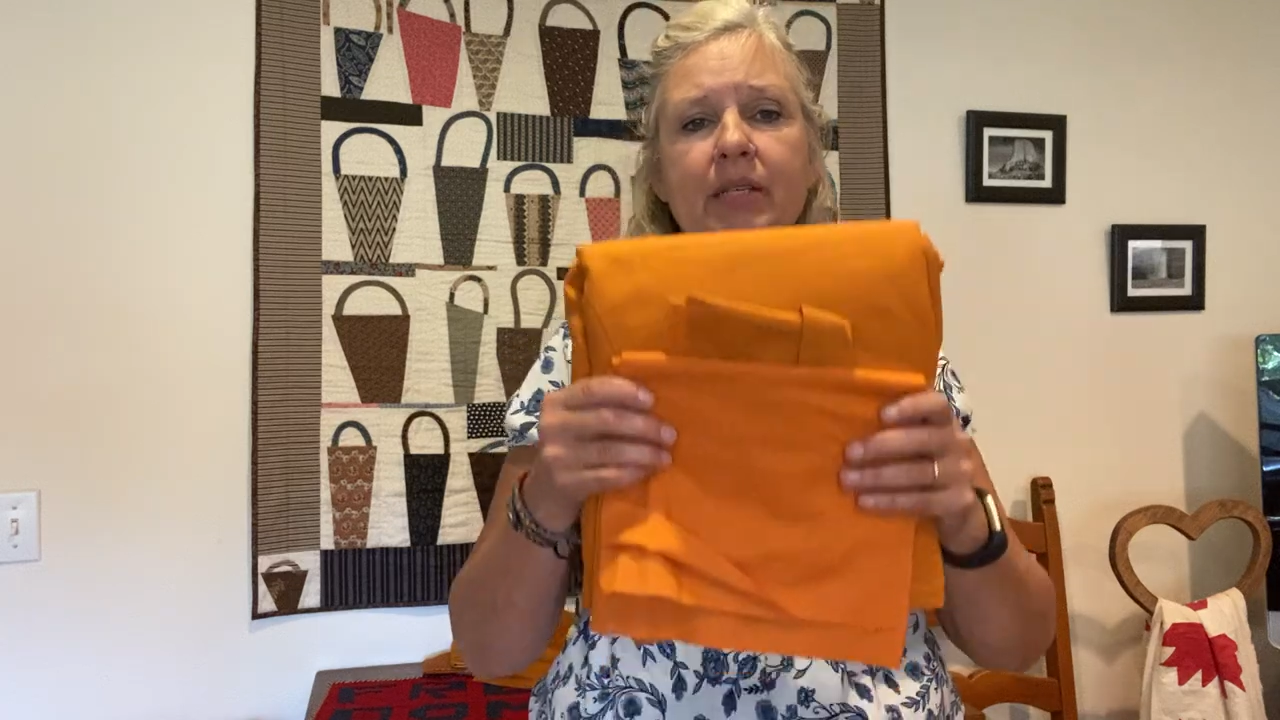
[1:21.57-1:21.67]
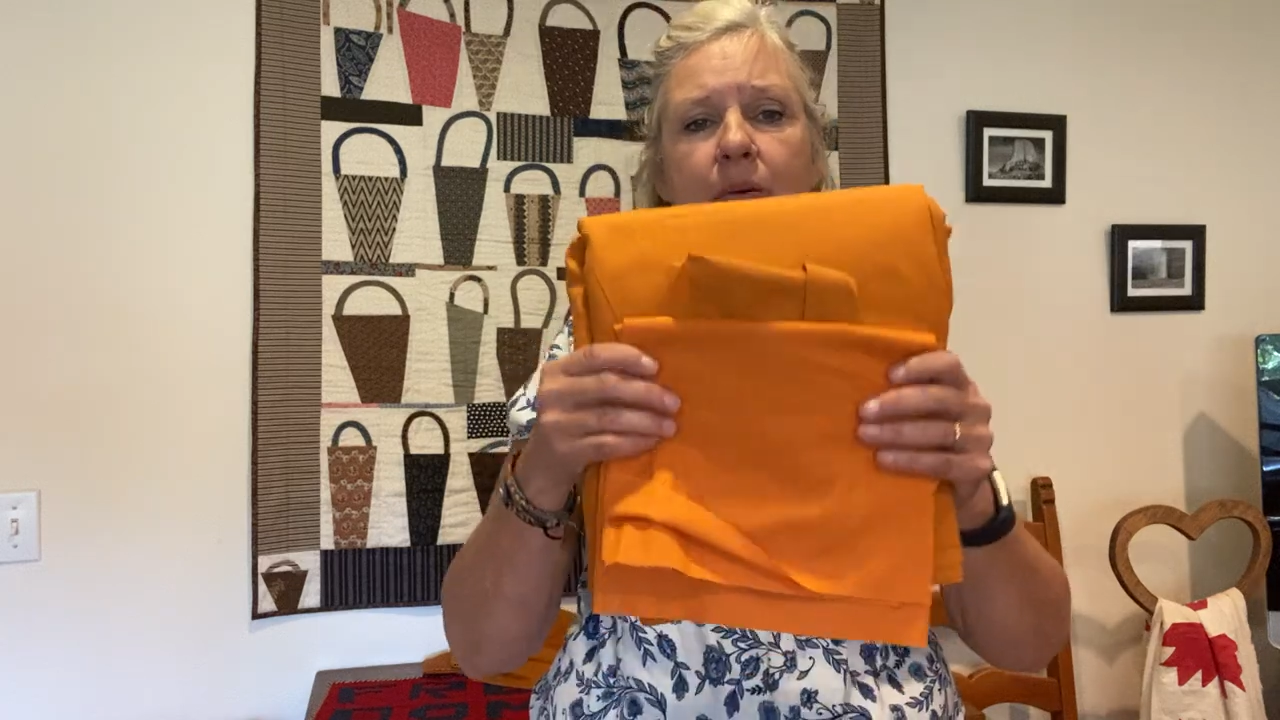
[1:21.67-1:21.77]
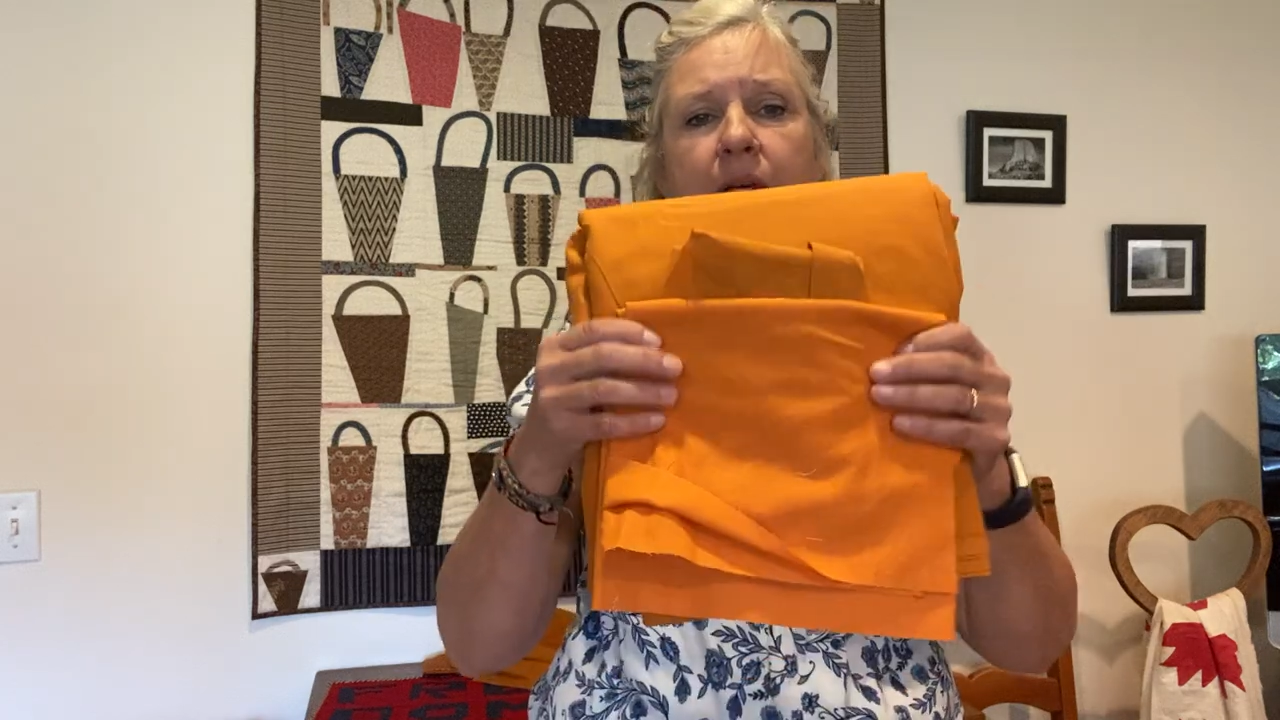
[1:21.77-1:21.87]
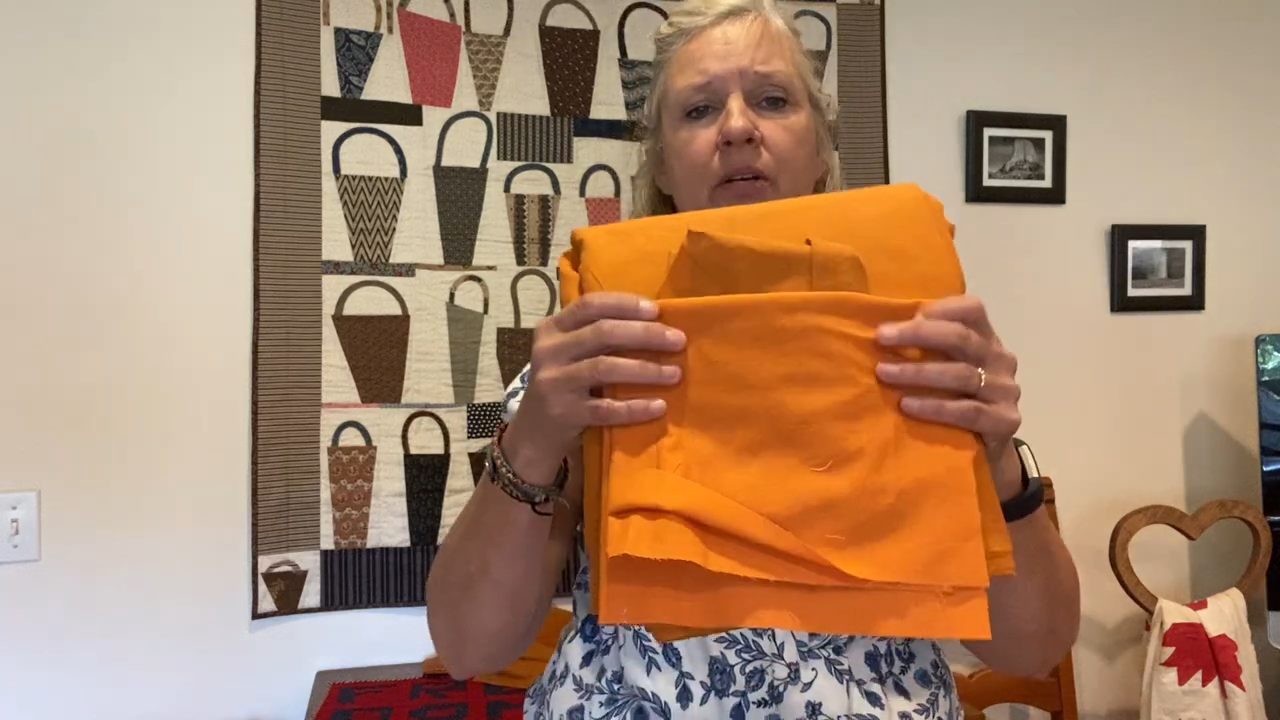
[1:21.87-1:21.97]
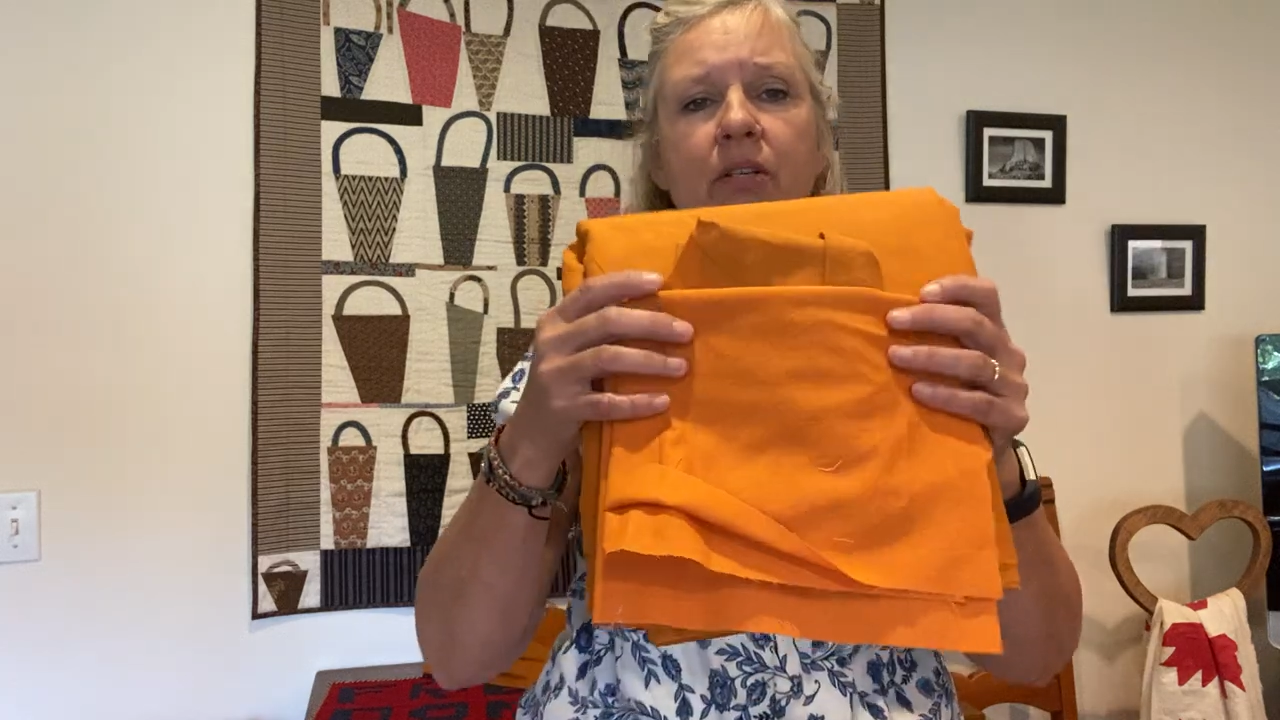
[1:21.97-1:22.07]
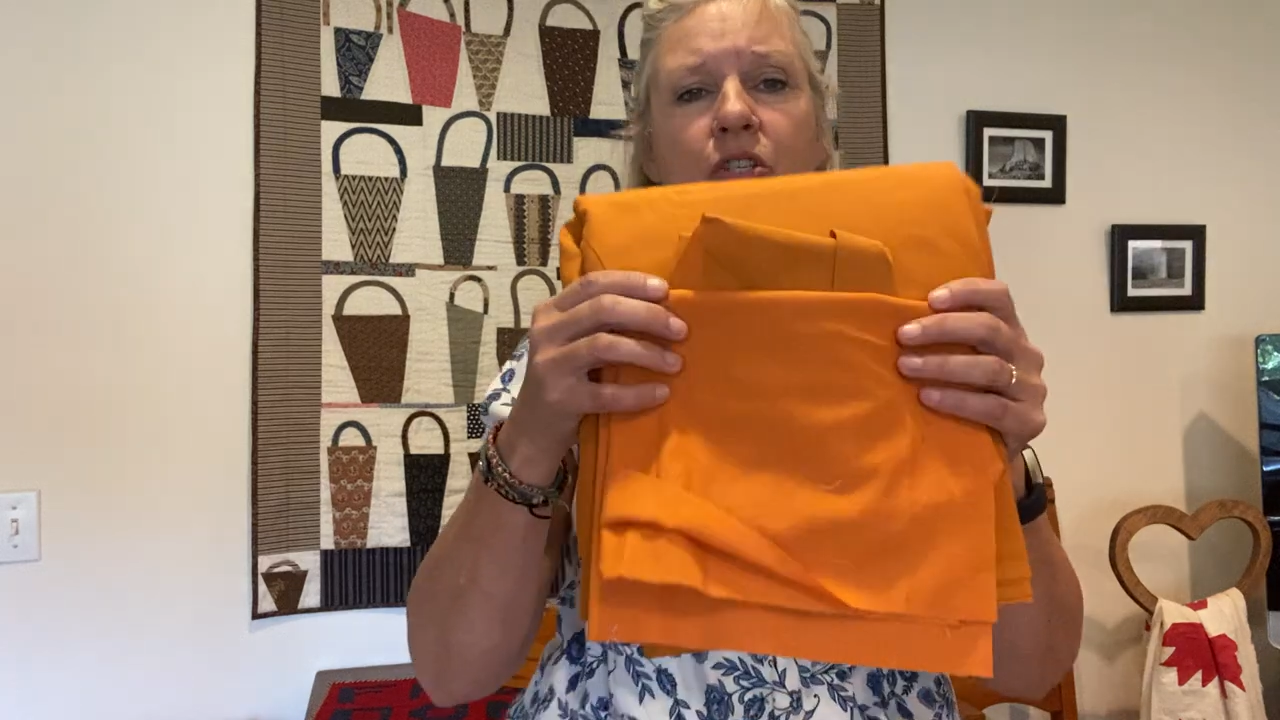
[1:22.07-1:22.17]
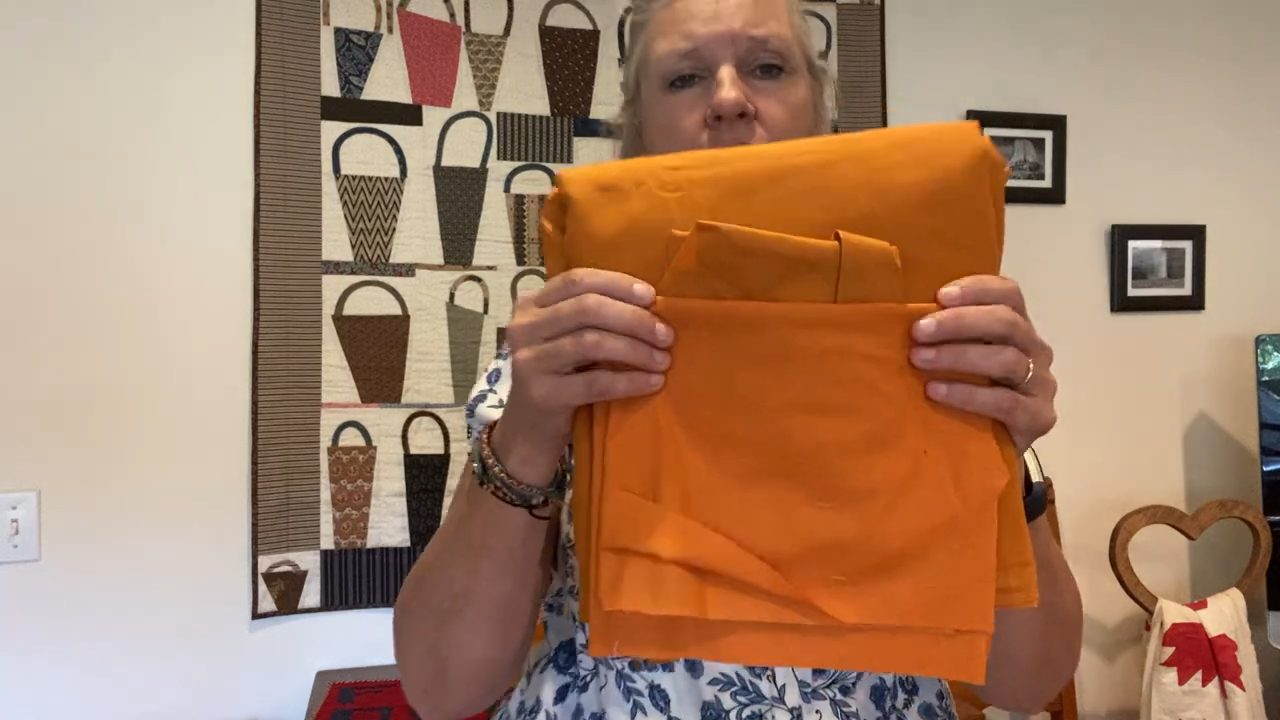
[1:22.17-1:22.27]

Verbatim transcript: so here's